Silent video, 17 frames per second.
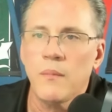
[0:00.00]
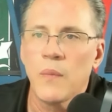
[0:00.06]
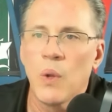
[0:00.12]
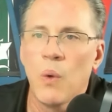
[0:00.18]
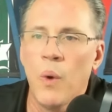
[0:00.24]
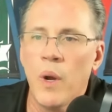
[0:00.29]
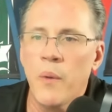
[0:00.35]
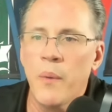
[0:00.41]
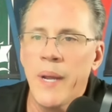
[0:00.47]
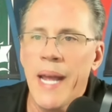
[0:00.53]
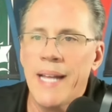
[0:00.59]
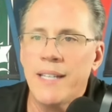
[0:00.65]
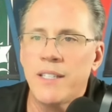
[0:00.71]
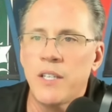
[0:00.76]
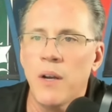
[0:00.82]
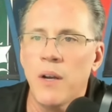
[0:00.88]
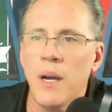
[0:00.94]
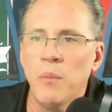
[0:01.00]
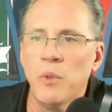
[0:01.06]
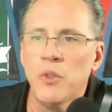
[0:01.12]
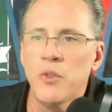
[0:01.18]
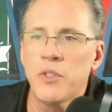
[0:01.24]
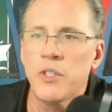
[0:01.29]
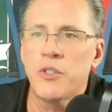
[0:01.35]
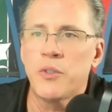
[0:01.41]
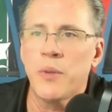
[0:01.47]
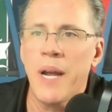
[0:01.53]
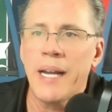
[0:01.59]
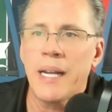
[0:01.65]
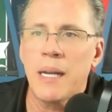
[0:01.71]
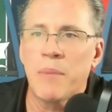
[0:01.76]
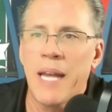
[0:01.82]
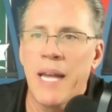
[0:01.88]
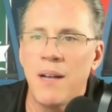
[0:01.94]
What are we at to? I'm losing track.
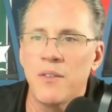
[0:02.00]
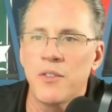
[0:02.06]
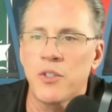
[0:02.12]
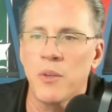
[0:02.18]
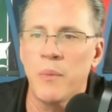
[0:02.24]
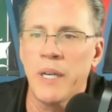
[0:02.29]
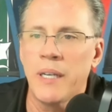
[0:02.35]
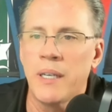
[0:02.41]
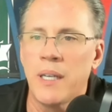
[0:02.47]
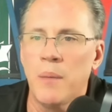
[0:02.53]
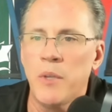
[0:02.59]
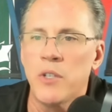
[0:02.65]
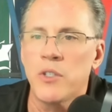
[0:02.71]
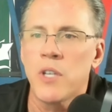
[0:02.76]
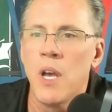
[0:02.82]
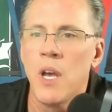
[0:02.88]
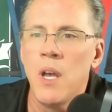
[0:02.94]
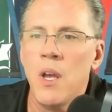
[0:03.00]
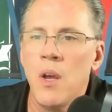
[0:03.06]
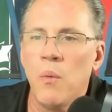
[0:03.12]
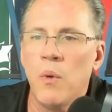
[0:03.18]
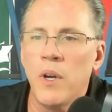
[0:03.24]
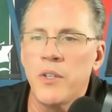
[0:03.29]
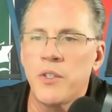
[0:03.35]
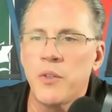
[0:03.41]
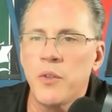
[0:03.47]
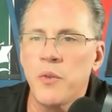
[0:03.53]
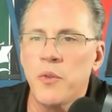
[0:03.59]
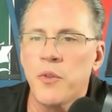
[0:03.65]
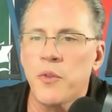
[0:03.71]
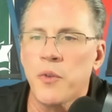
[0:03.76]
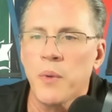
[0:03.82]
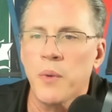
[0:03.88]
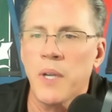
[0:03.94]
I'm counting so many W's. One, two,
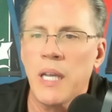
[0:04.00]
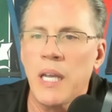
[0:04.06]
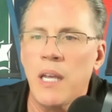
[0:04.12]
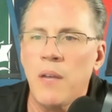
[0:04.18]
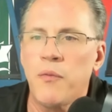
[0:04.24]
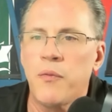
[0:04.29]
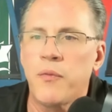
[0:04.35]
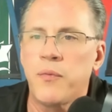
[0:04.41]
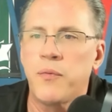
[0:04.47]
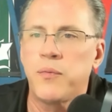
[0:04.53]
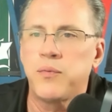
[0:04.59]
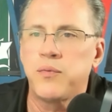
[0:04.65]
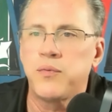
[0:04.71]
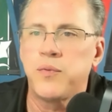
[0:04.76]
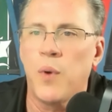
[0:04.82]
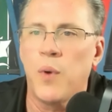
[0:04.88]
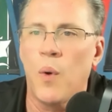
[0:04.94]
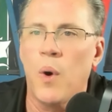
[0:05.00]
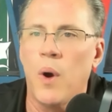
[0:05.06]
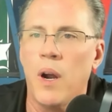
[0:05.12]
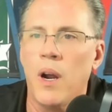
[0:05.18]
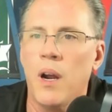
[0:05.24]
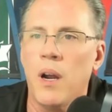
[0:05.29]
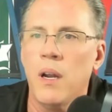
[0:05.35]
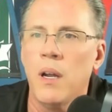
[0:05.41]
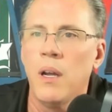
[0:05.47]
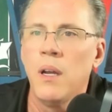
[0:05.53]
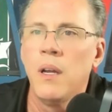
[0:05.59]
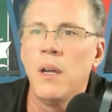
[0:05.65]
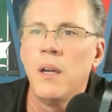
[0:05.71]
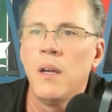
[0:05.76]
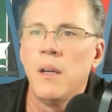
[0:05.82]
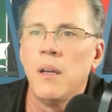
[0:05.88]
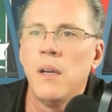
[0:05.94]
three, four,
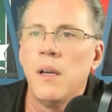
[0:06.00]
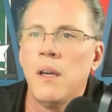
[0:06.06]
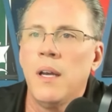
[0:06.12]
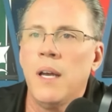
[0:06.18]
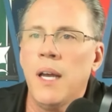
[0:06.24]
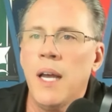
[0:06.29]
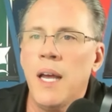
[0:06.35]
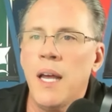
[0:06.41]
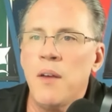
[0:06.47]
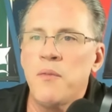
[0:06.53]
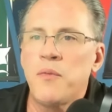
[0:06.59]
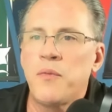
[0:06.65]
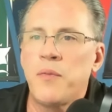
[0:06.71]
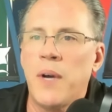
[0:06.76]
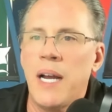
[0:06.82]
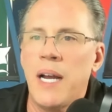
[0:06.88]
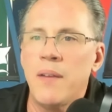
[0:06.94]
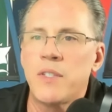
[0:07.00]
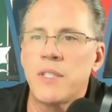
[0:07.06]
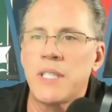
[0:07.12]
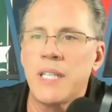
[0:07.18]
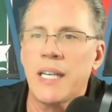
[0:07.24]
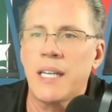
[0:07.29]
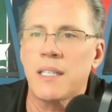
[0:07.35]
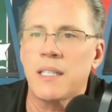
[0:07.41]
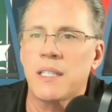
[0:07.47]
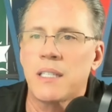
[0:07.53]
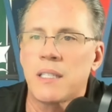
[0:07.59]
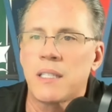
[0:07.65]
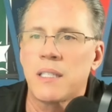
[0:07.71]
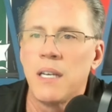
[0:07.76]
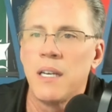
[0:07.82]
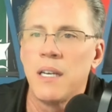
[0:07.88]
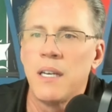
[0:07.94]
uh, five,
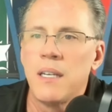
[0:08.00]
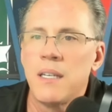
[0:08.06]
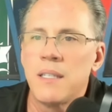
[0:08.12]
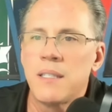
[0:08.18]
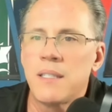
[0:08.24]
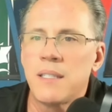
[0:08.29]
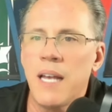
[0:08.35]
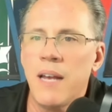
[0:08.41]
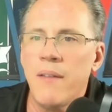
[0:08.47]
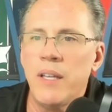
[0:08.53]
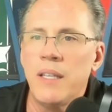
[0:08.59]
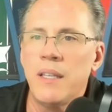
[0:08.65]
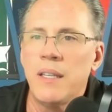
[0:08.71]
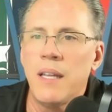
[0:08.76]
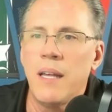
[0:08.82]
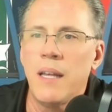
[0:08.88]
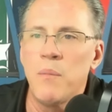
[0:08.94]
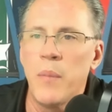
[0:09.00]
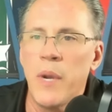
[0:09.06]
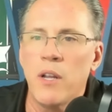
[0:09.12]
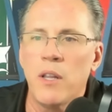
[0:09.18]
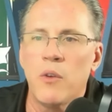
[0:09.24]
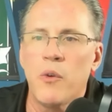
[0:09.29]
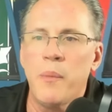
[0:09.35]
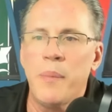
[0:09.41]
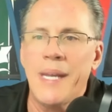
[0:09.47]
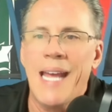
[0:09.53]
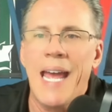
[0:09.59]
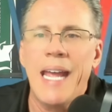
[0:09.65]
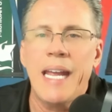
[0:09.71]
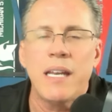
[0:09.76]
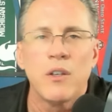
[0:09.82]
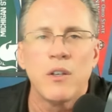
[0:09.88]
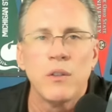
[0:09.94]
six, seven. Uh, Maryland would be
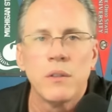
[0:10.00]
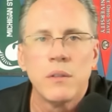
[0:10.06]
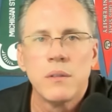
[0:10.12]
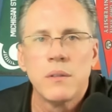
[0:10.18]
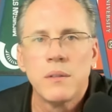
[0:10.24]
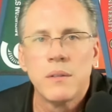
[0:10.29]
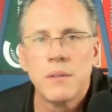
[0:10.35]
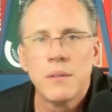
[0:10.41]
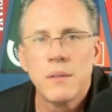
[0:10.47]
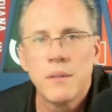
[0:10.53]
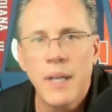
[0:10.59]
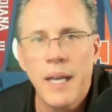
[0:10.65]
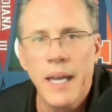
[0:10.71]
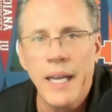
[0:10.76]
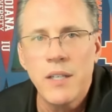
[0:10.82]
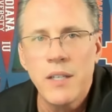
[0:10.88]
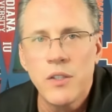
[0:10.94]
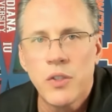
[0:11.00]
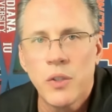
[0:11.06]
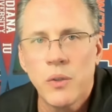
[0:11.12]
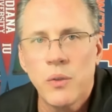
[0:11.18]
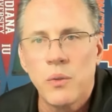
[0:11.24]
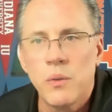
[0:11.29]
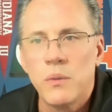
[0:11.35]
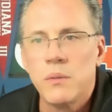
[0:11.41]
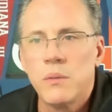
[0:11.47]
eight. Eight and two.